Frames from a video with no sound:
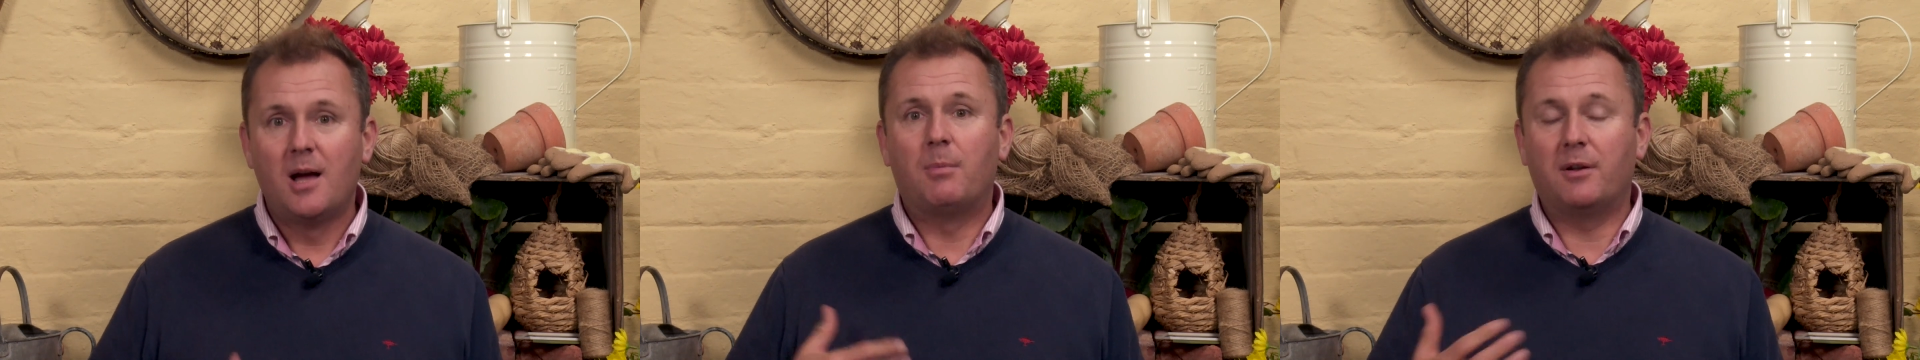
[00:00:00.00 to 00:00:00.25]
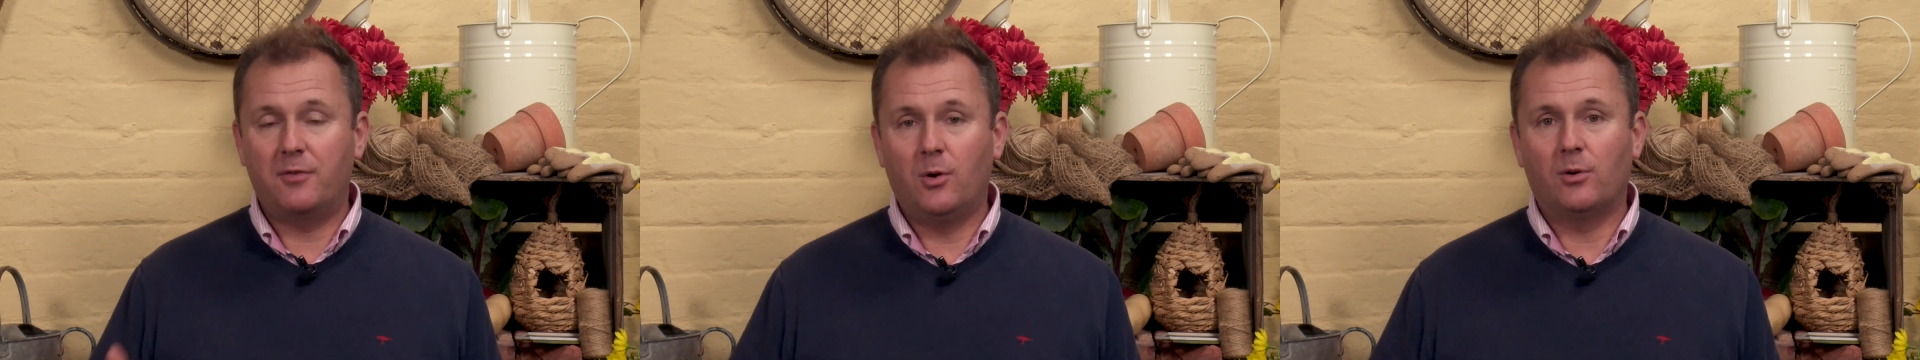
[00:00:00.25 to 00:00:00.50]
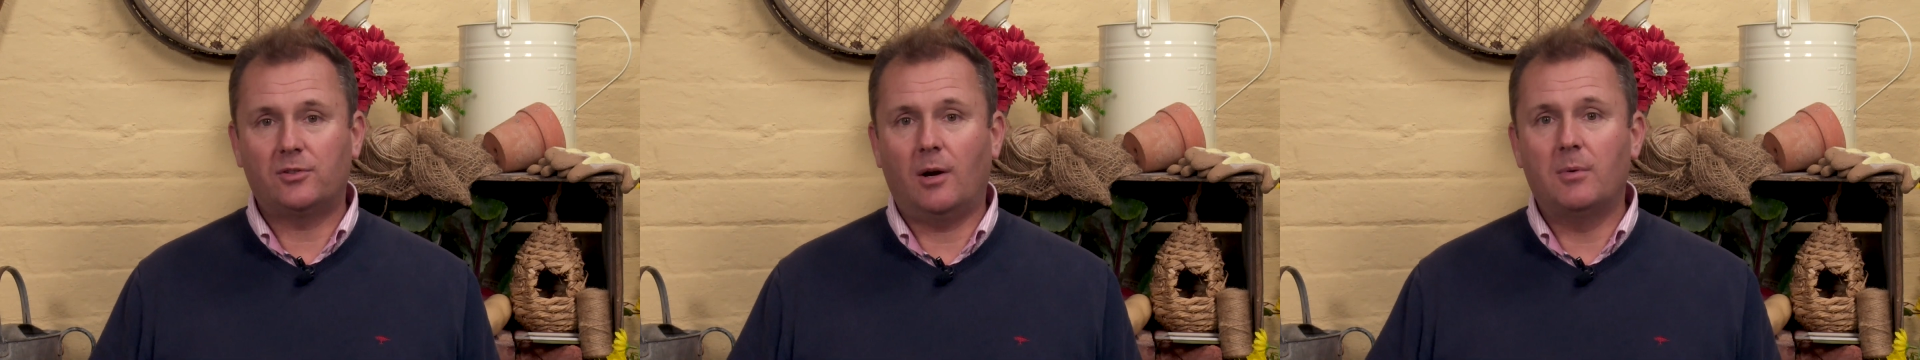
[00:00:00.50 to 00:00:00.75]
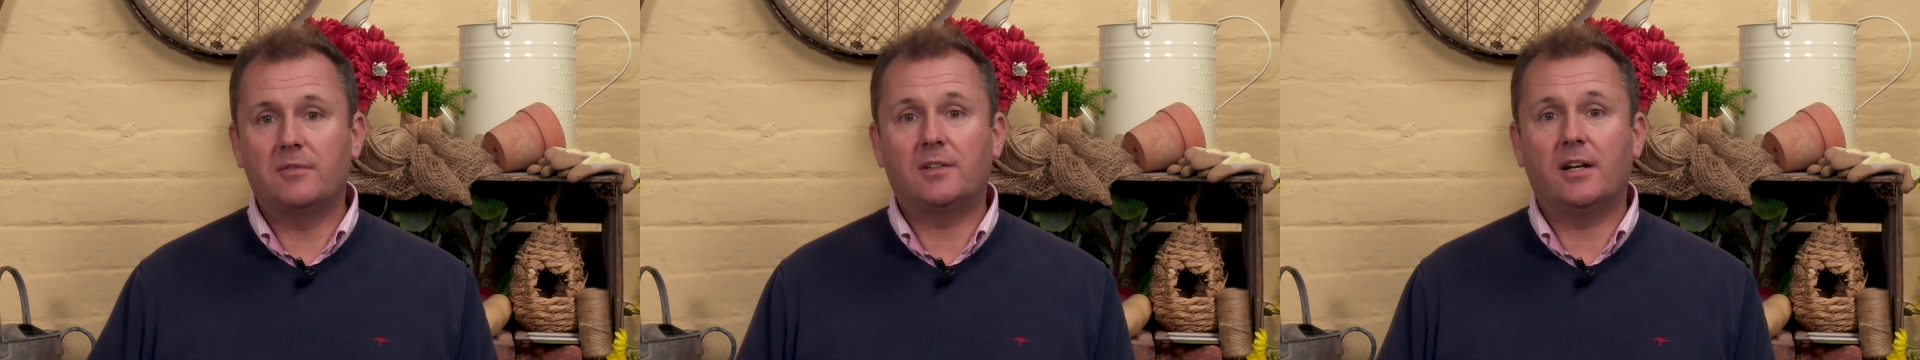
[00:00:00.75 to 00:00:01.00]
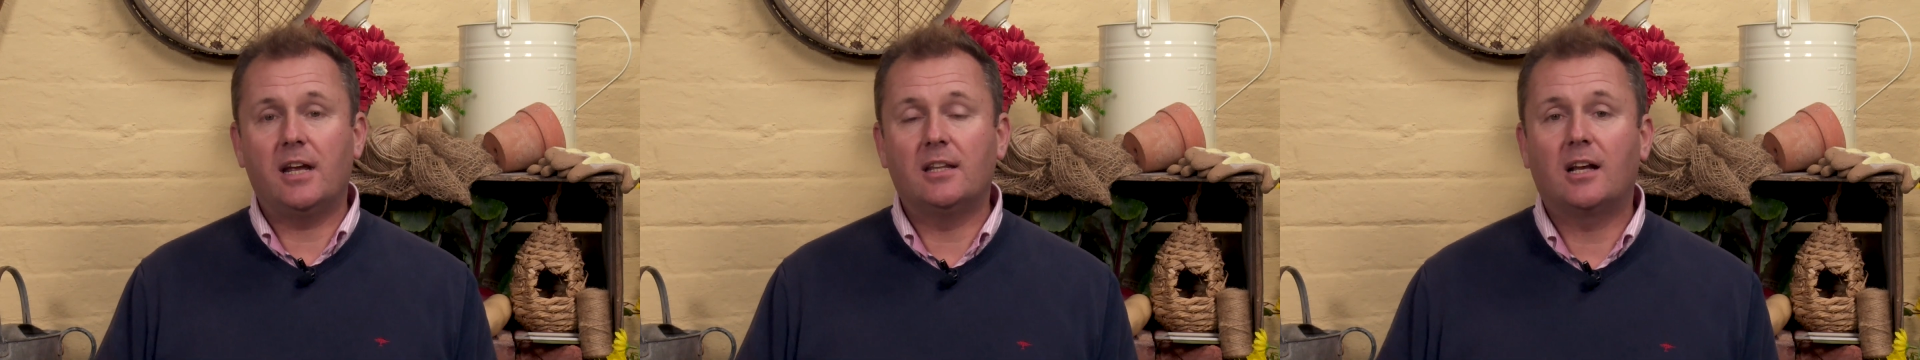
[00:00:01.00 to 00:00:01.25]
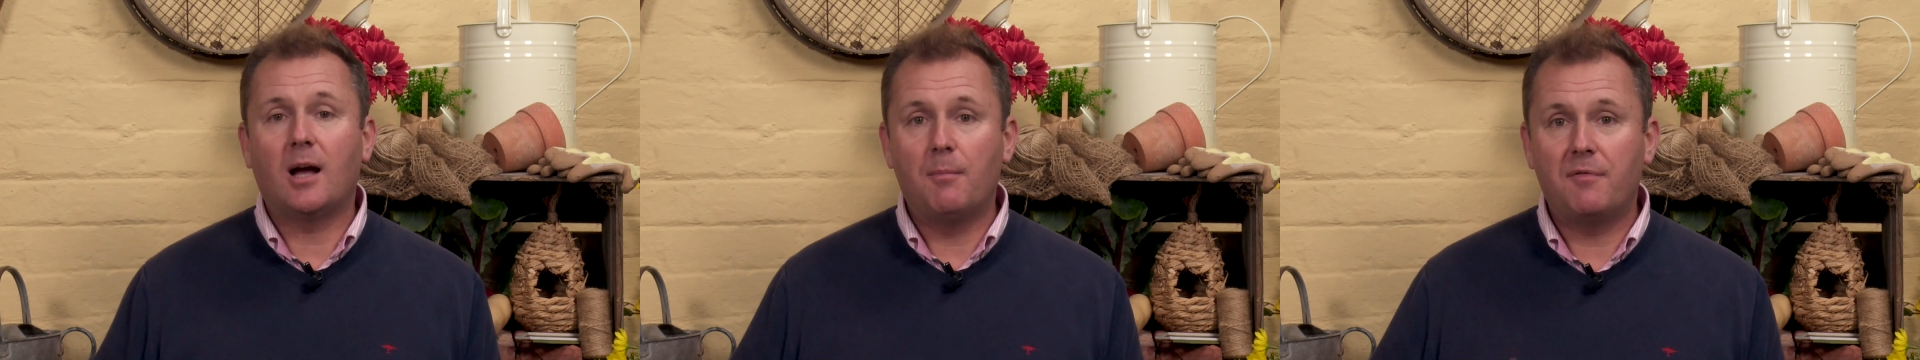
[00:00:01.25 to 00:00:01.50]
But of course I would have done it in
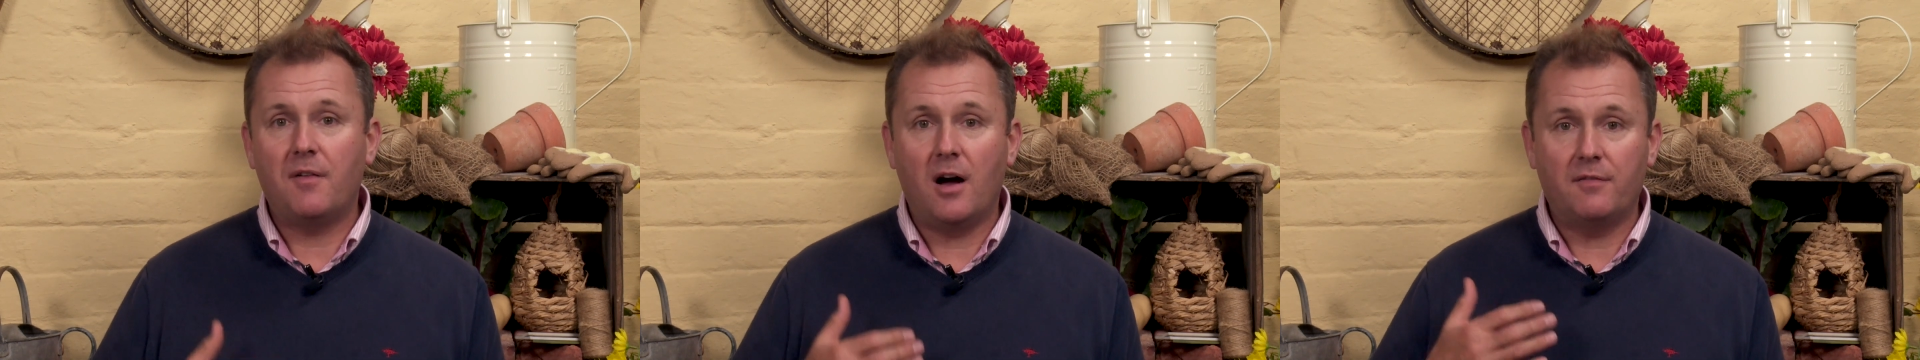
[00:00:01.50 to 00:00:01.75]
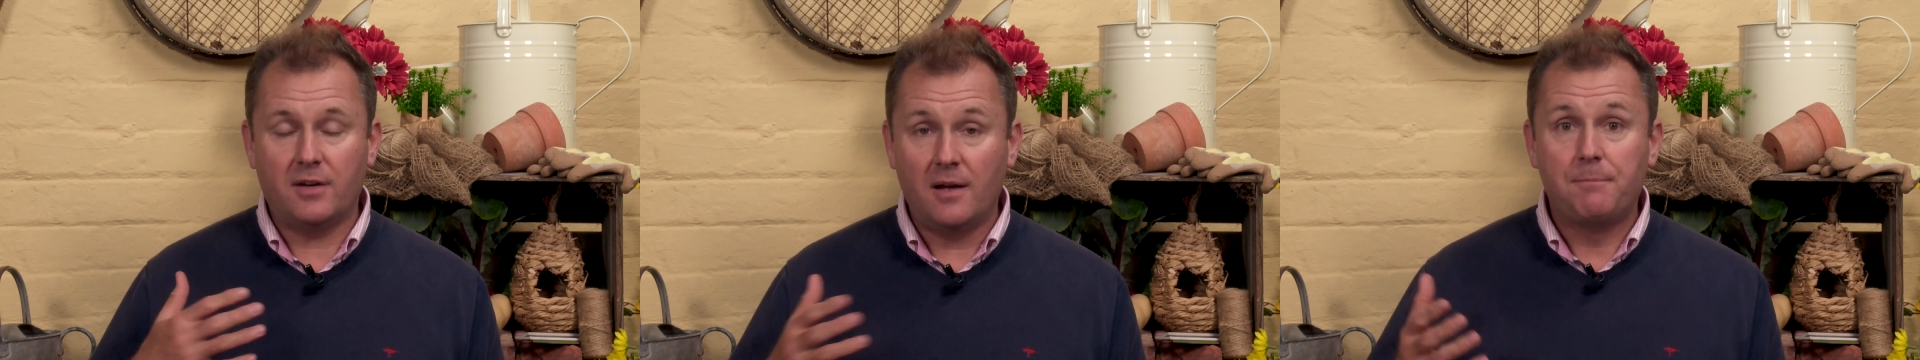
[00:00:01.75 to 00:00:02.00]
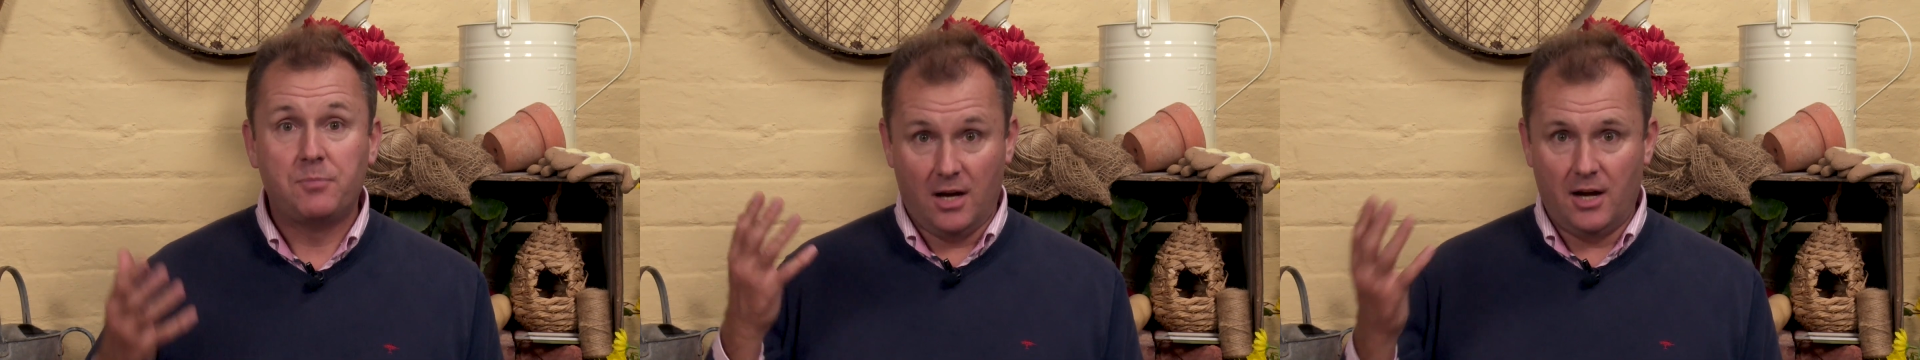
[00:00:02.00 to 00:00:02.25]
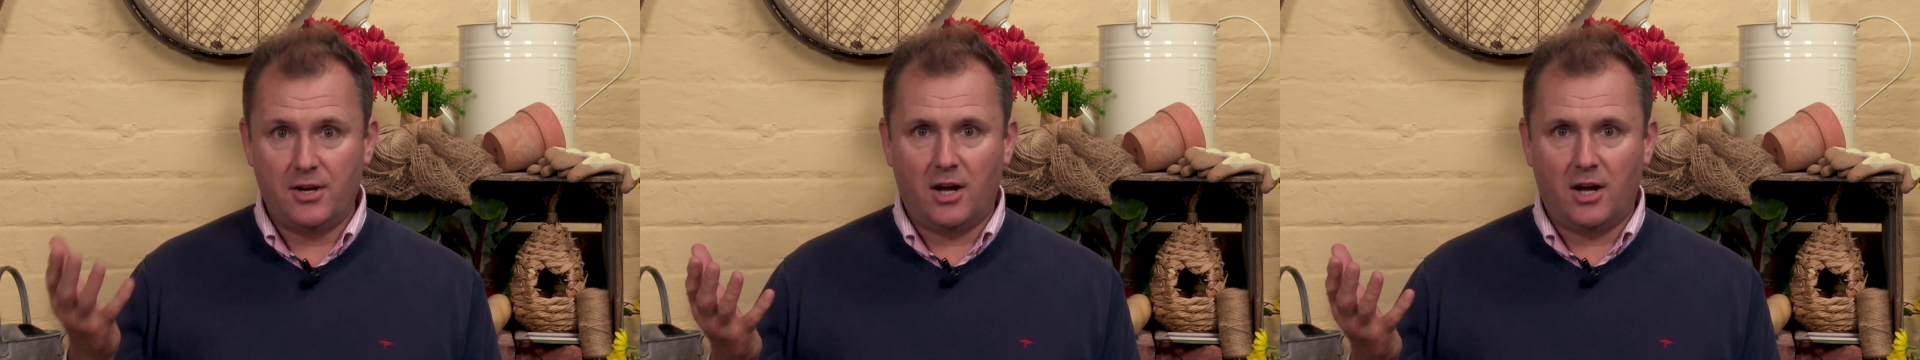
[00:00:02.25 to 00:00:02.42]
the comfort of a